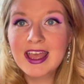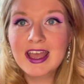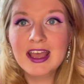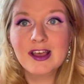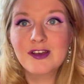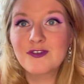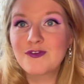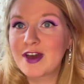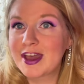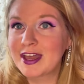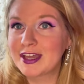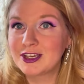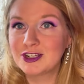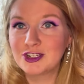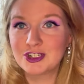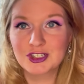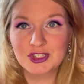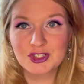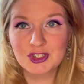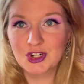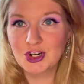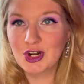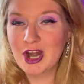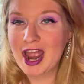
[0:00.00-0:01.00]
if I can
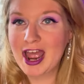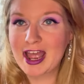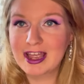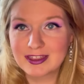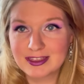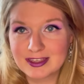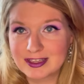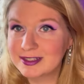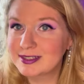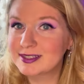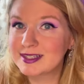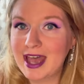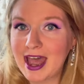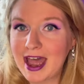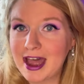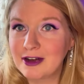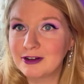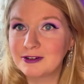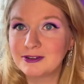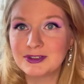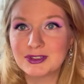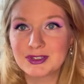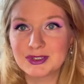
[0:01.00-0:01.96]
just crack this out.